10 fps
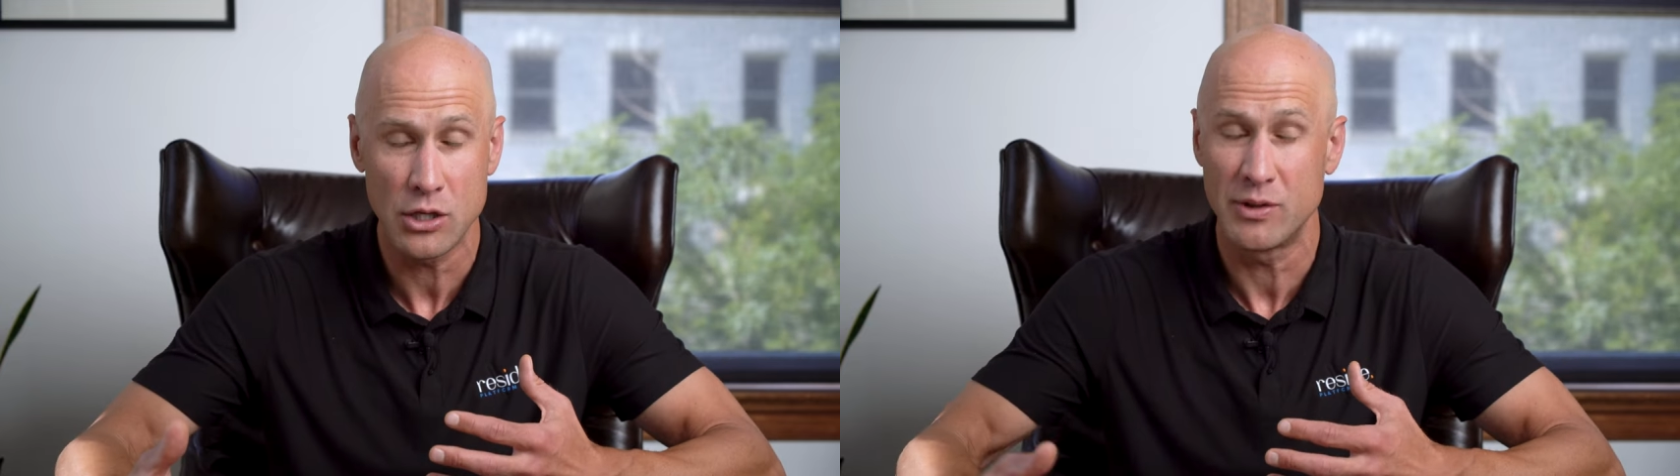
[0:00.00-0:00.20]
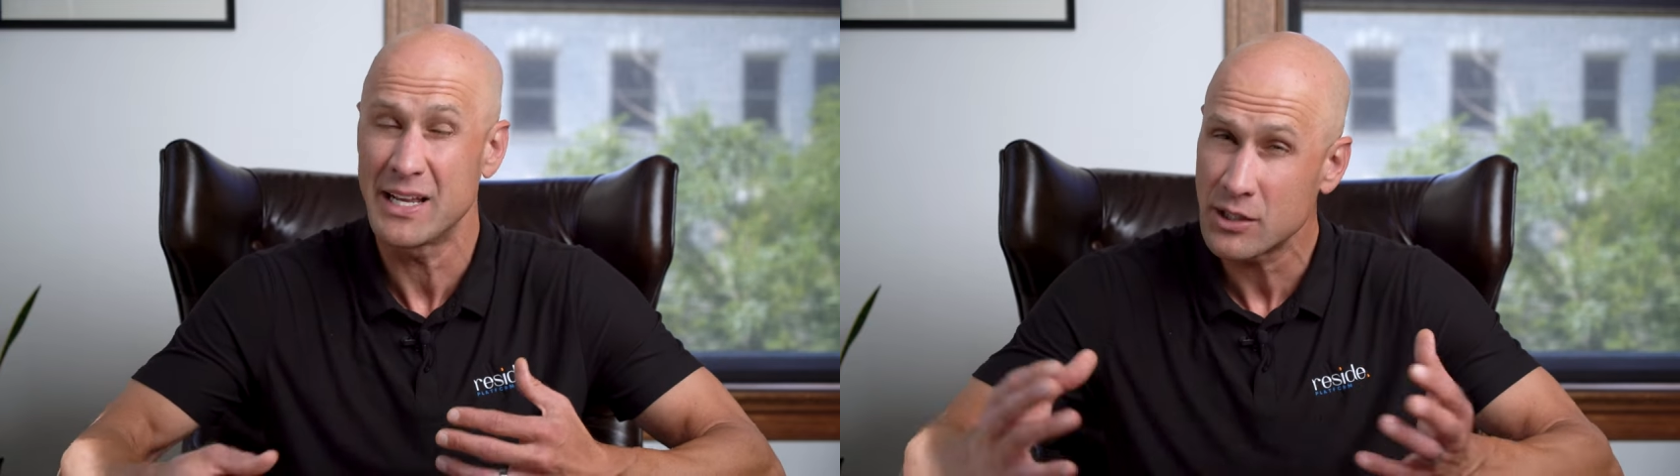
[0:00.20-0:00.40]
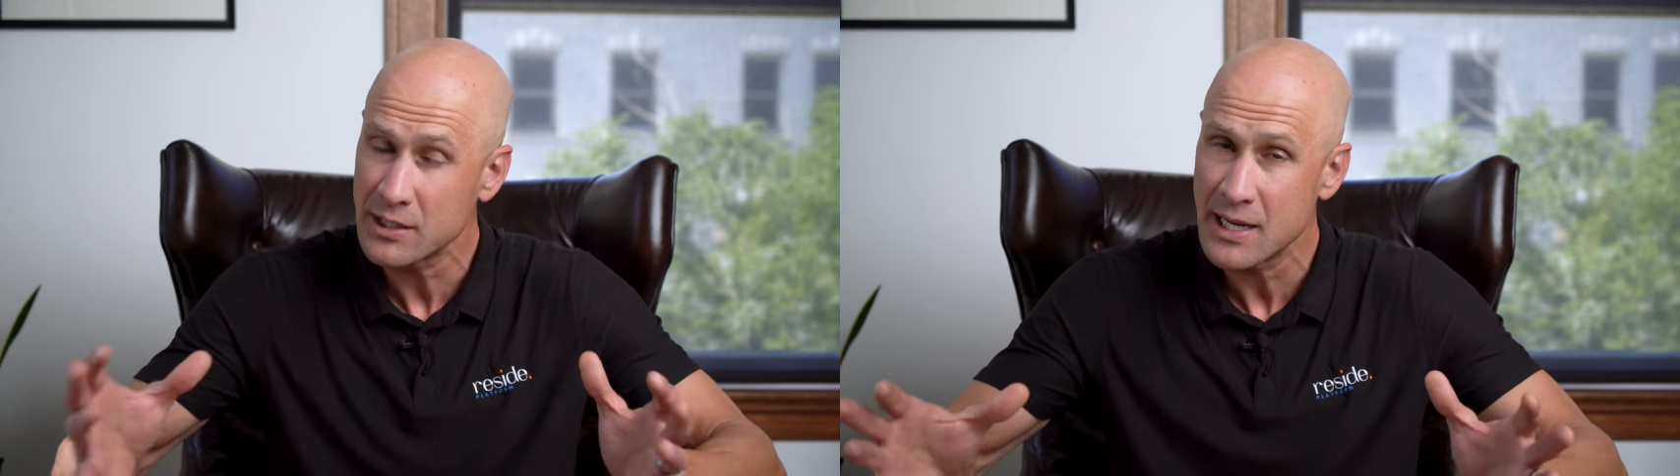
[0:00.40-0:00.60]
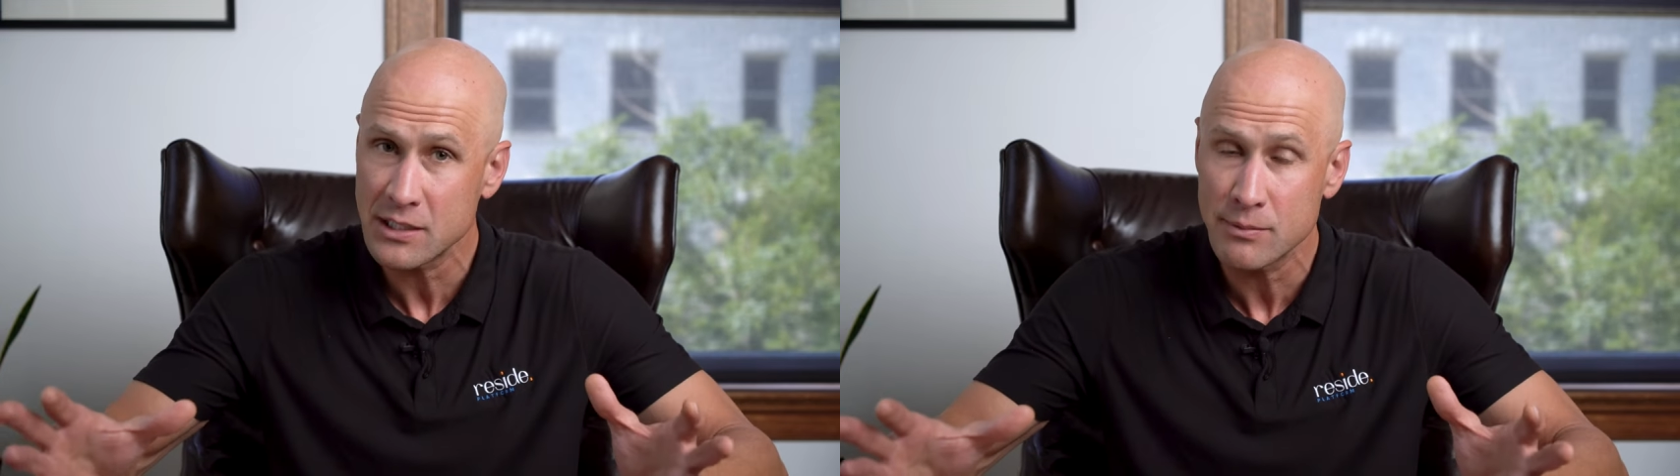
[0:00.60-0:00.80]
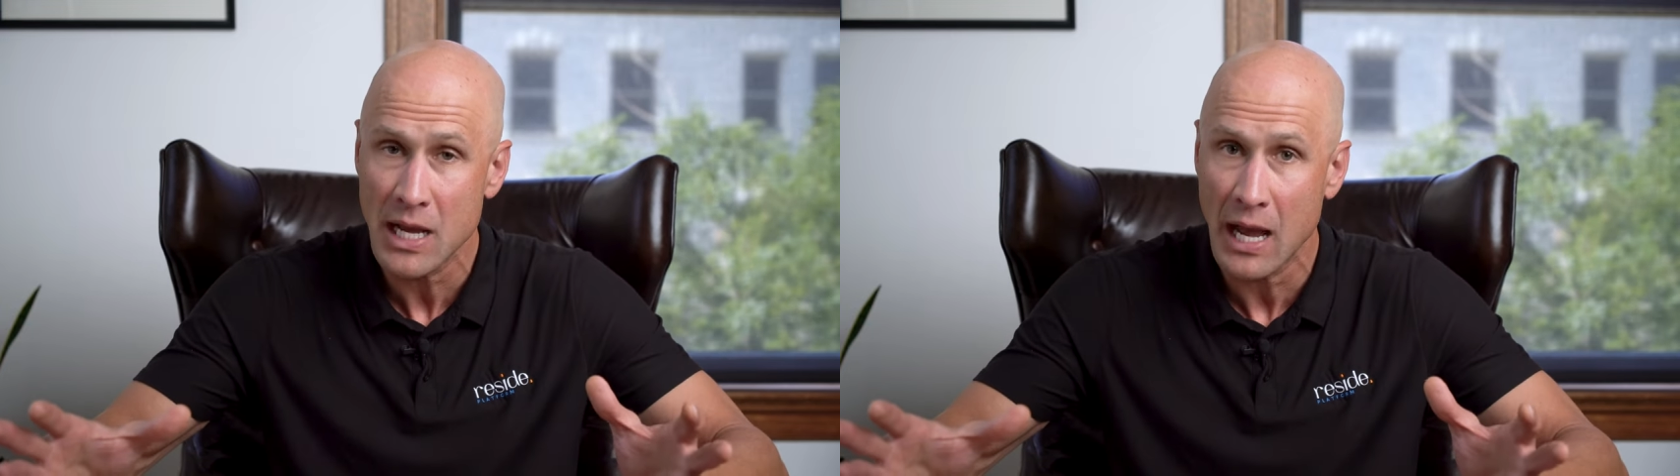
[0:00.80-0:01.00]
you. That's going to take
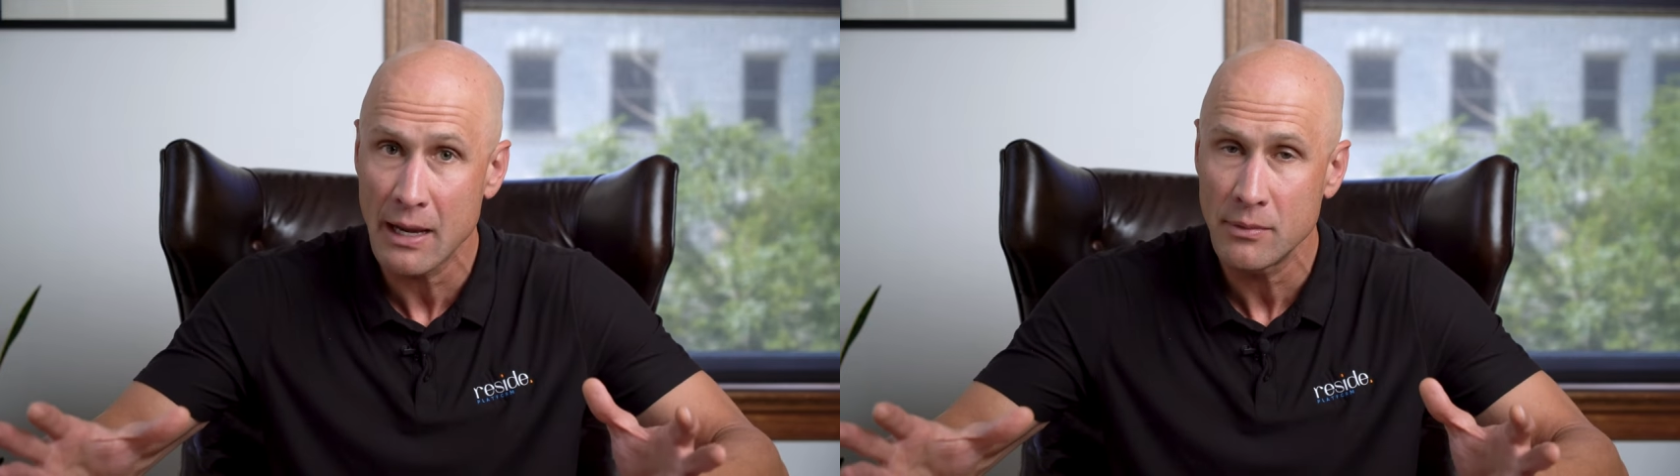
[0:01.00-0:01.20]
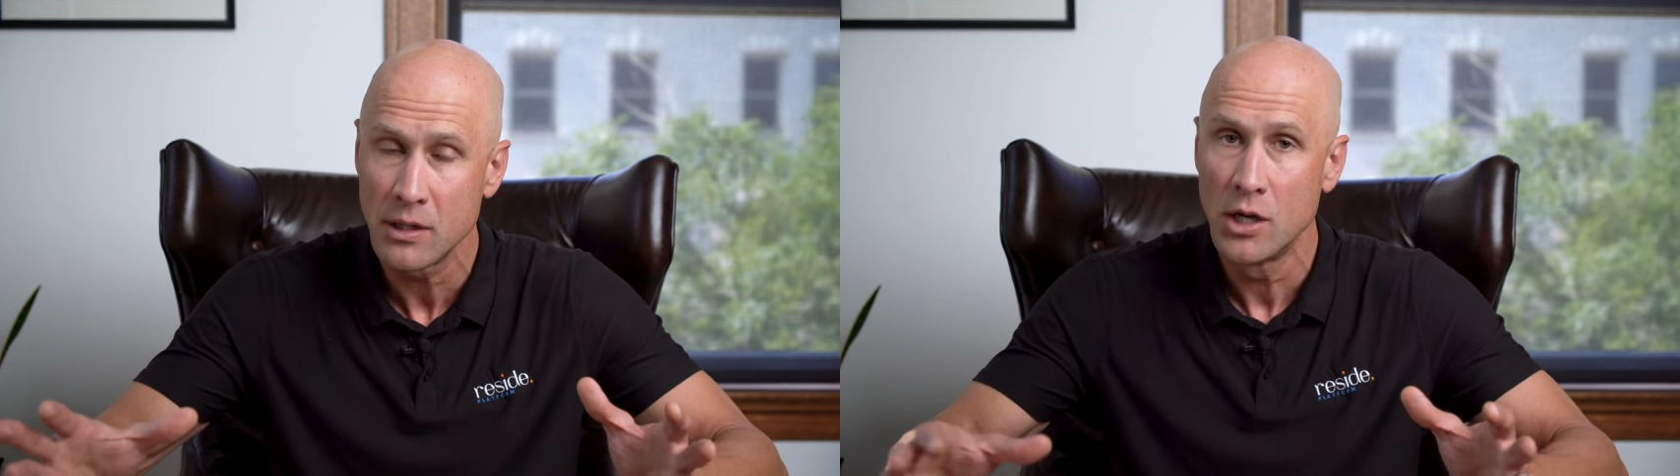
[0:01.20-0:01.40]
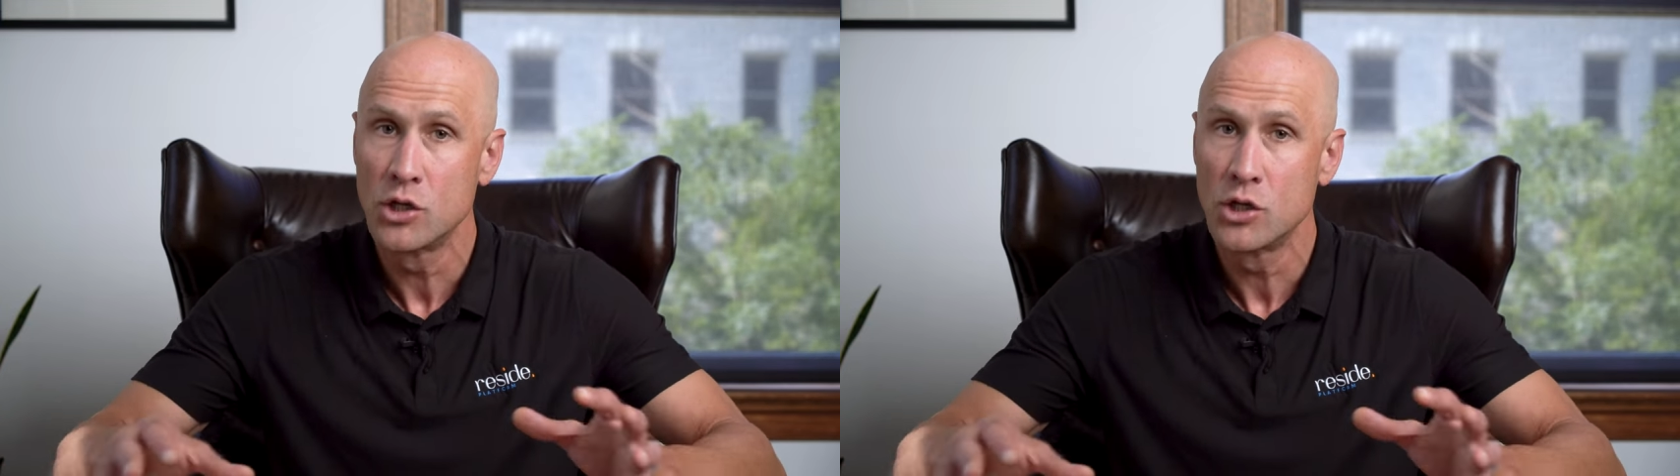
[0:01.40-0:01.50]
some time.